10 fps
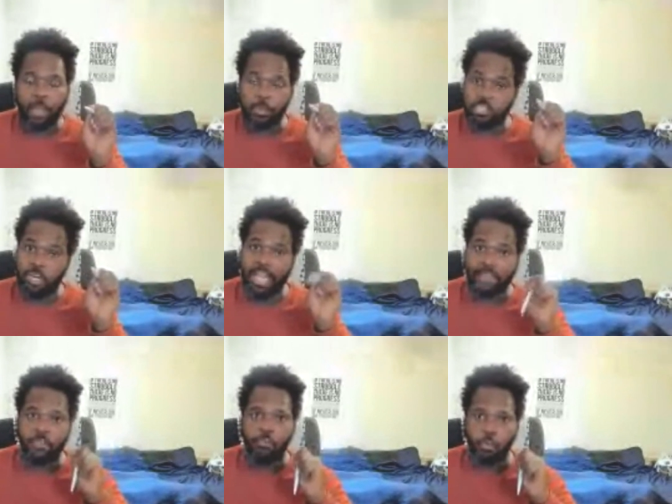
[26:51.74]
and we start
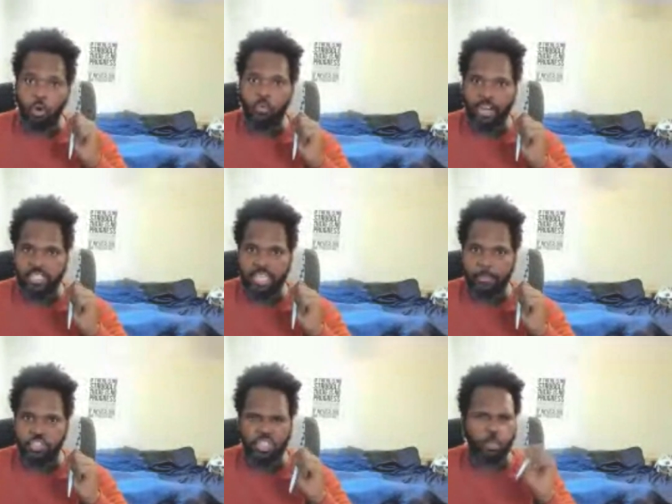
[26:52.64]
having more record
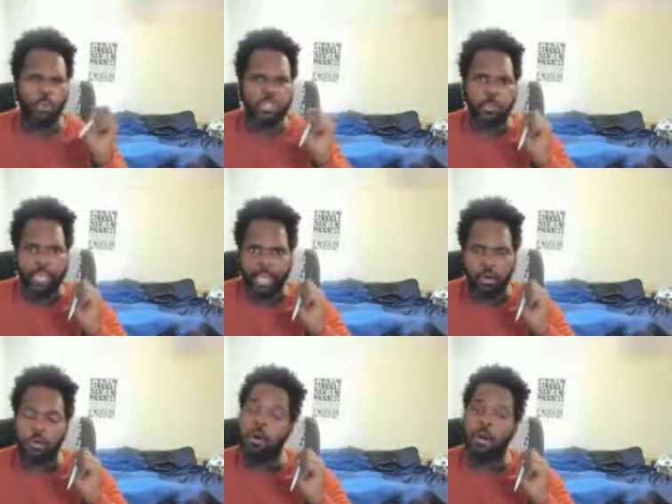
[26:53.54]
temperatures than we do
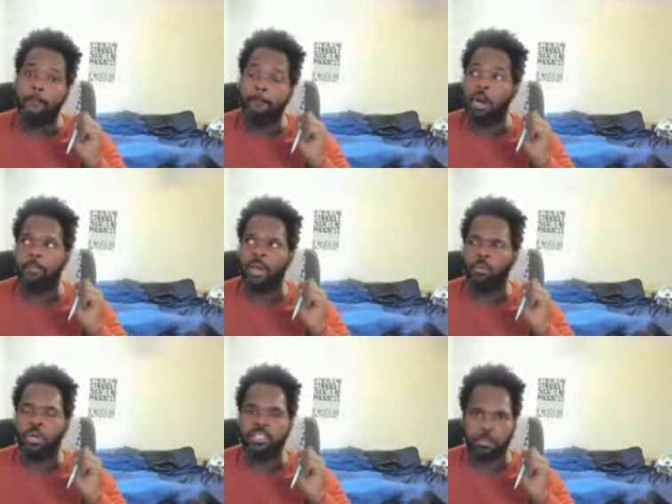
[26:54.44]
now, mark my
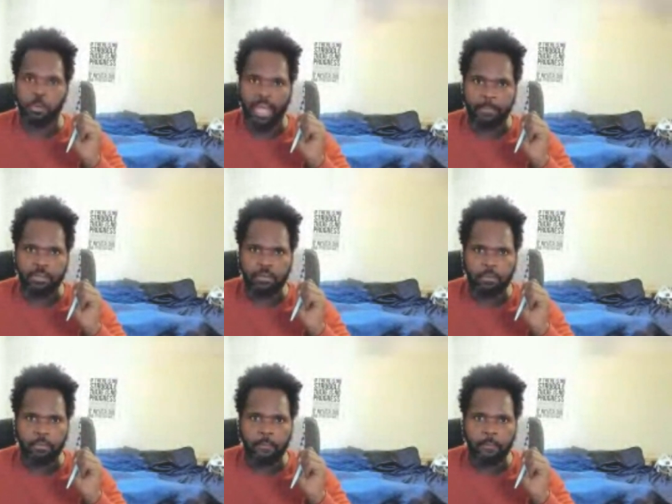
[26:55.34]
words, will happen.